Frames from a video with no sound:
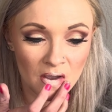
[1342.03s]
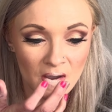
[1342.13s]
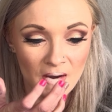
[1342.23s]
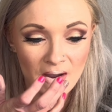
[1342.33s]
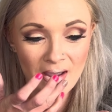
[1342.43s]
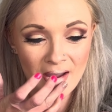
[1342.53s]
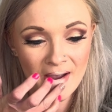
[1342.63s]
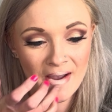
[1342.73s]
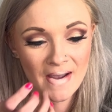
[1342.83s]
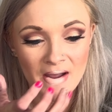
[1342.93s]
Okay,
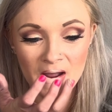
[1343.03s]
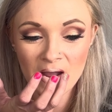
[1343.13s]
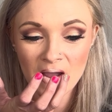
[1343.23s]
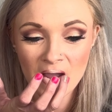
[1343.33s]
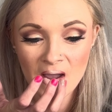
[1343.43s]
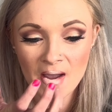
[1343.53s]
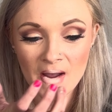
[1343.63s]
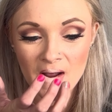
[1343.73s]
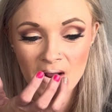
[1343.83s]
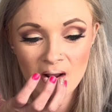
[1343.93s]

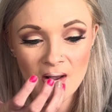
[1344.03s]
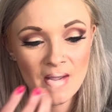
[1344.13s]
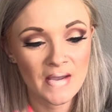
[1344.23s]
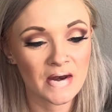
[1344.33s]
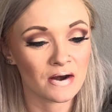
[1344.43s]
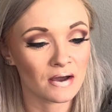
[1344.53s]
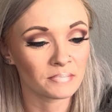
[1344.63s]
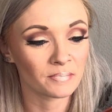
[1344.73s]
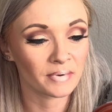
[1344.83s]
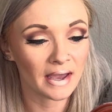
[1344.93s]
clean it up
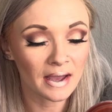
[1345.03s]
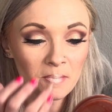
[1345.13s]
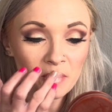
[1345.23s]
a bit.